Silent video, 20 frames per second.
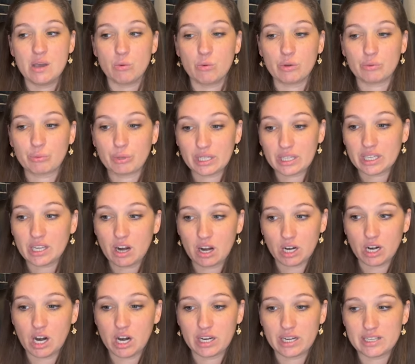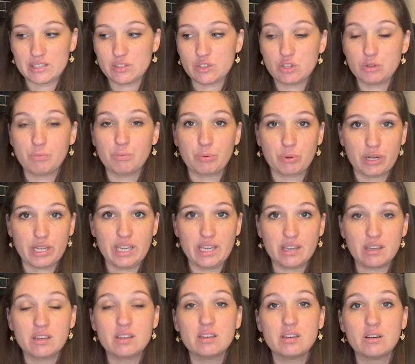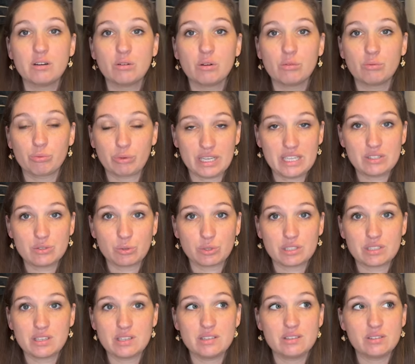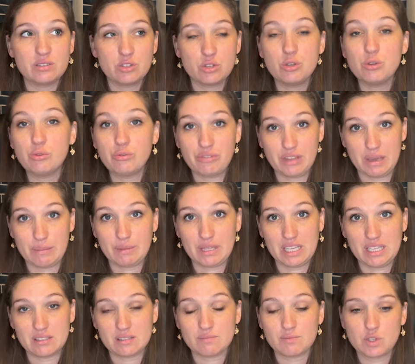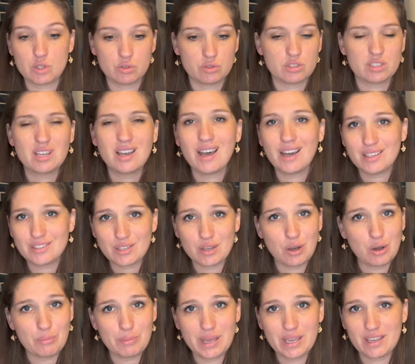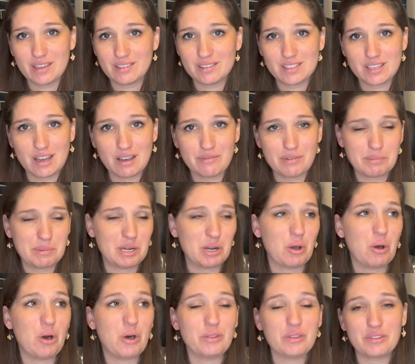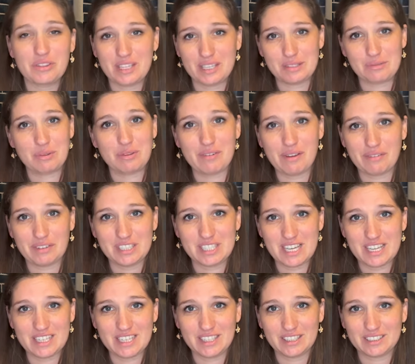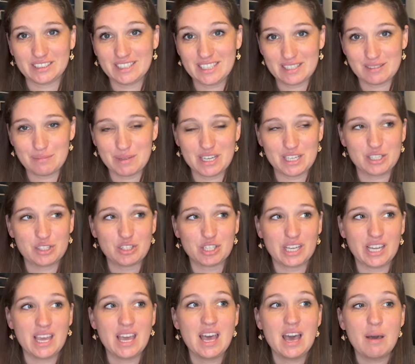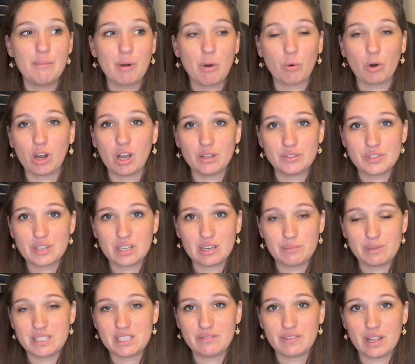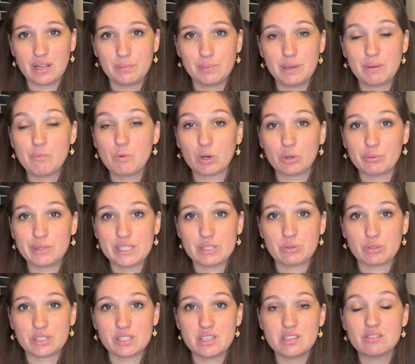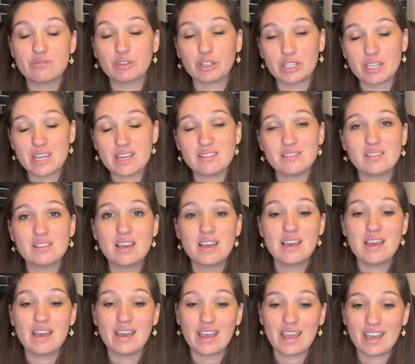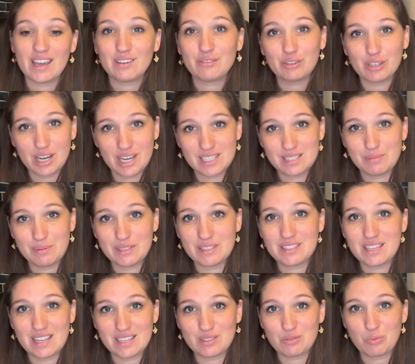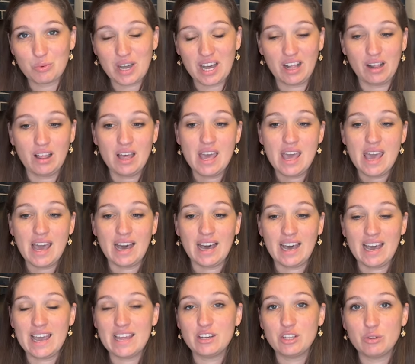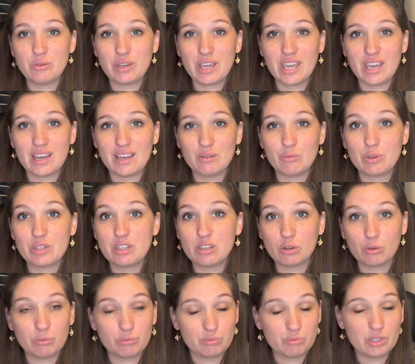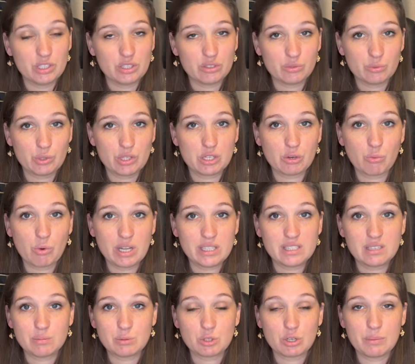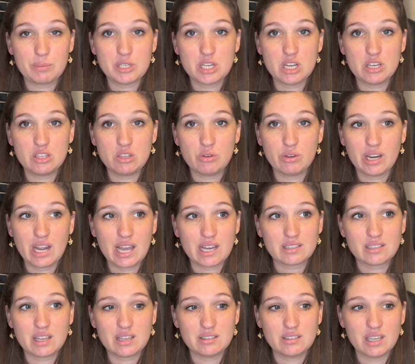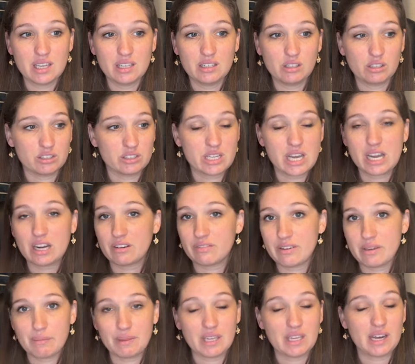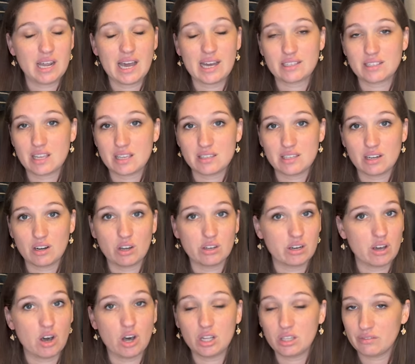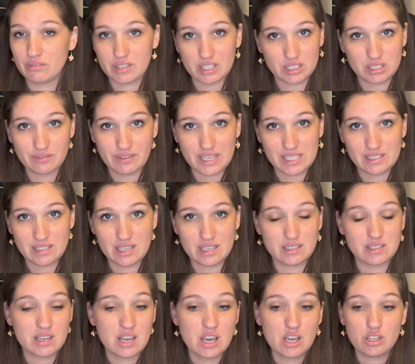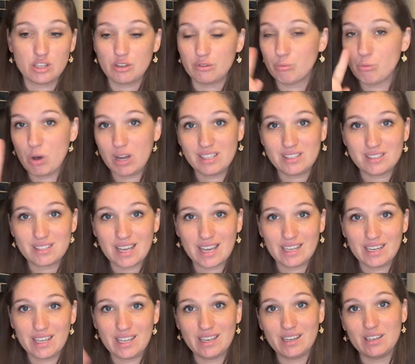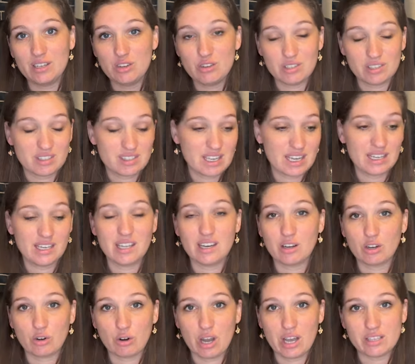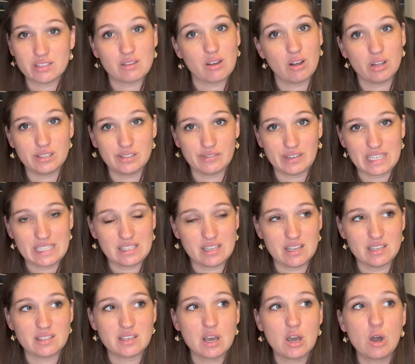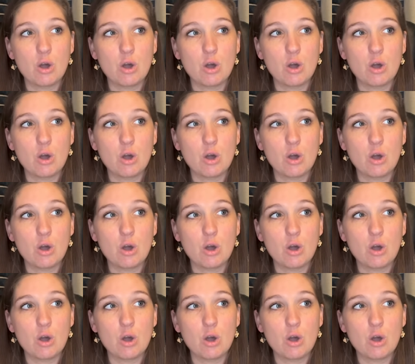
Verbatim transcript: really our heart is to bring resources to families. So there's tons of homemaking stuff. I mean, all the things we've ever done here in this ministry, but we're also going to be developing more resources for kids and for husbands as well. Uh, and you can with your one with your one subscription, you can access it. Your entire family can access it on all of their devices. You have one sign in, you can sign in across all devices,